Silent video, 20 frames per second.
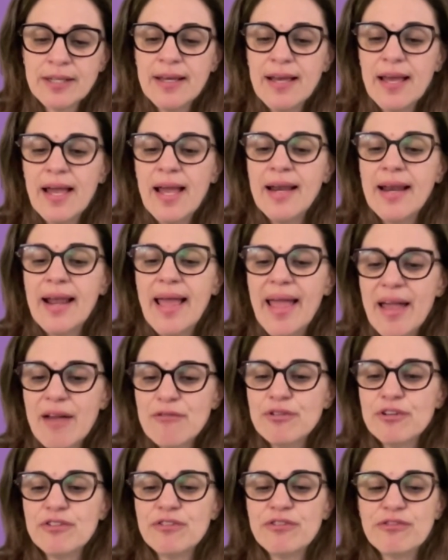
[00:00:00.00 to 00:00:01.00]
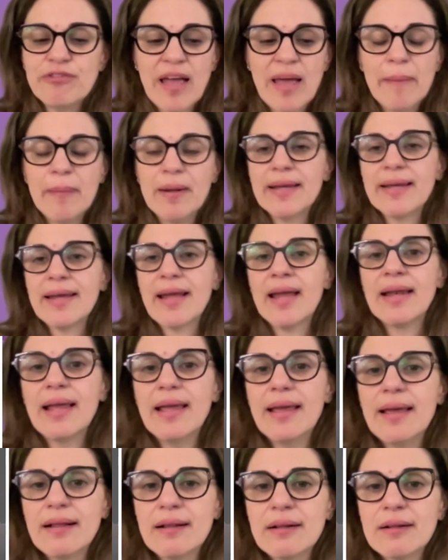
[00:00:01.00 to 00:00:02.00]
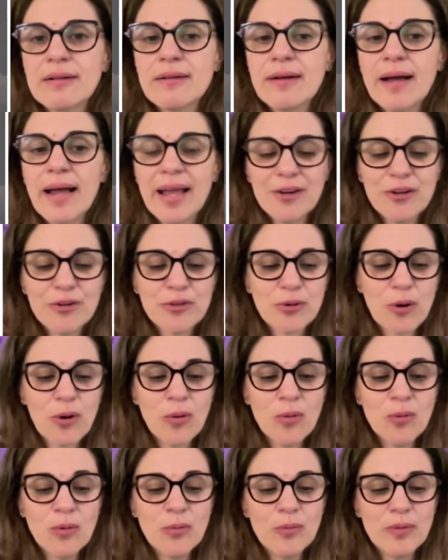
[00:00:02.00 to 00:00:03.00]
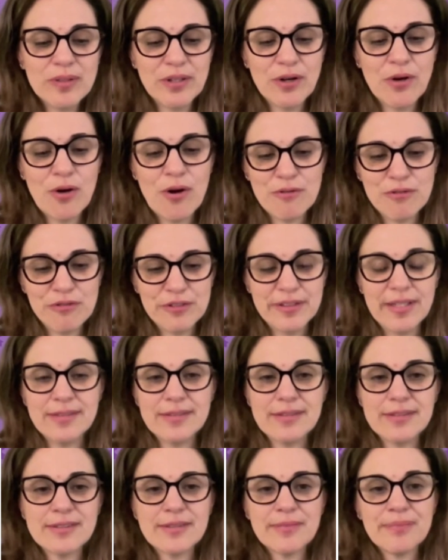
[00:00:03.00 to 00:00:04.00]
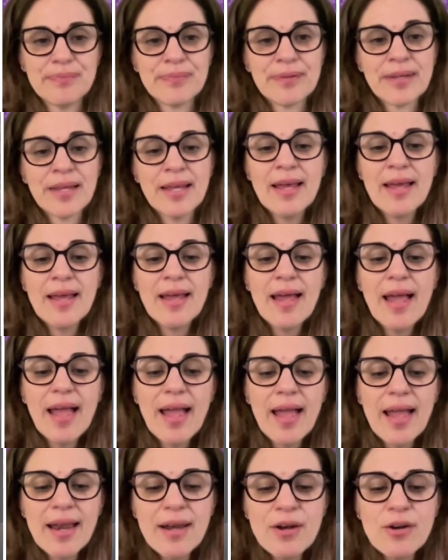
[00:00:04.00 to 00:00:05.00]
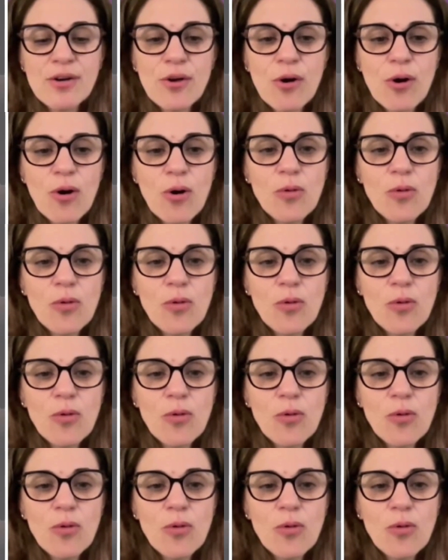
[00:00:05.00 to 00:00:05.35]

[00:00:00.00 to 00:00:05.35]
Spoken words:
and every family can heal and grow with confidence. And no